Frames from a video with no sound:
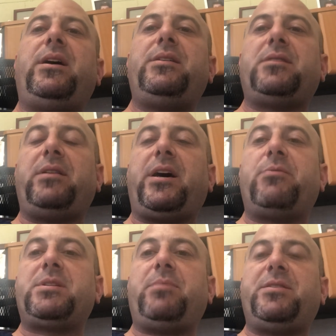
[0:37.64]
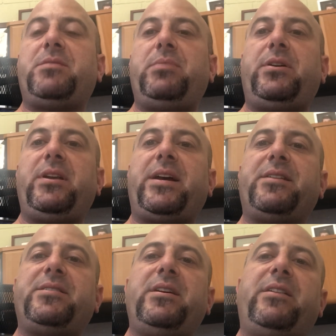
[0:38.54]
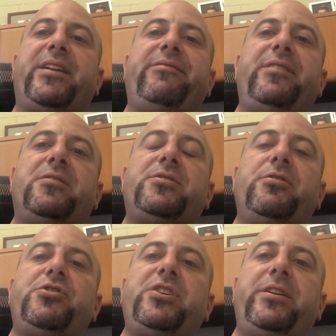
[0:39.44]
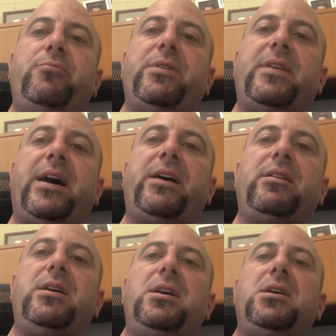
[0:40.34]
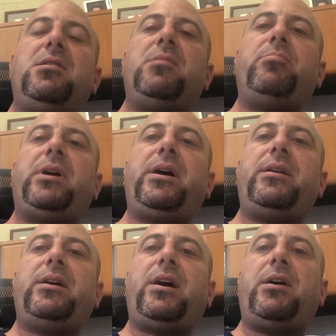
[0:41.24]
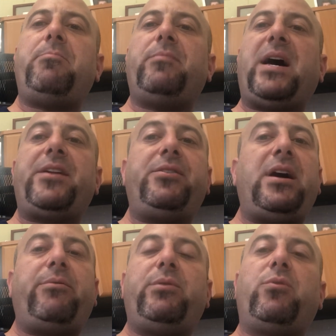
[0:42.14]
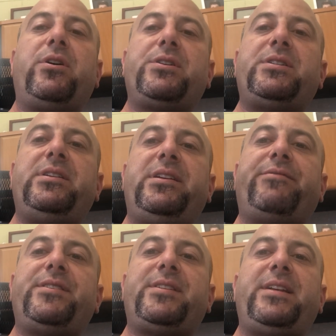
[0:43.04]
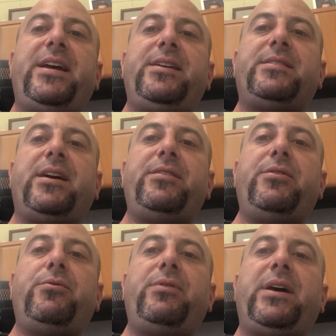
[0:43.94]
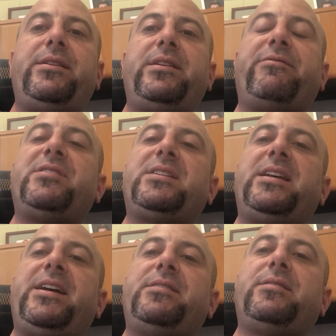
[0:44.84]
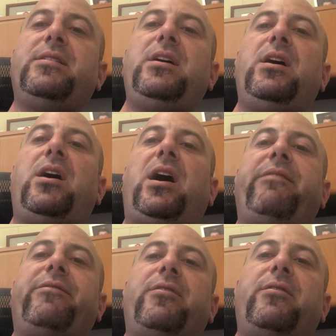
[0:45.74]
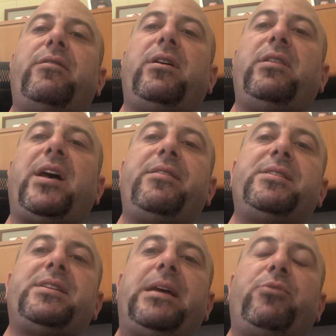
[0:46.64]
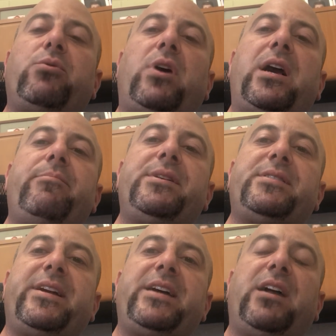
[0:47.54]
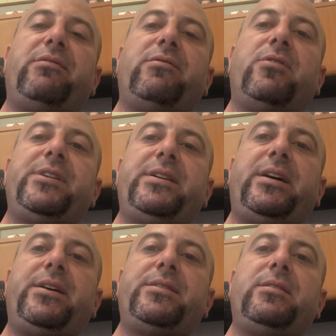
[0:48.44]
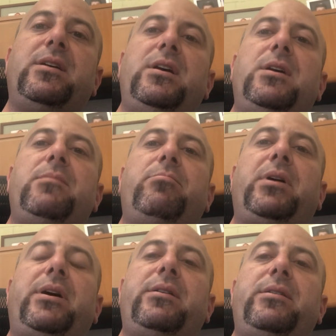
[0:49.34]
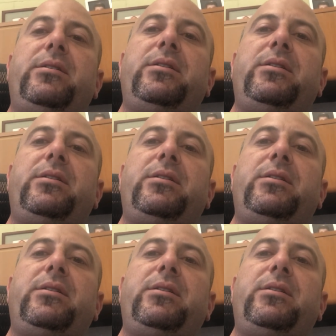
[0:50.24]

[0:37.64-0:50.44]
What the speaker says: It's a lot of responsibility, and I can see a lot of fear associated with that. But I don't know how it works in different states. I know that different states offer a lot of the same requirements that California does. But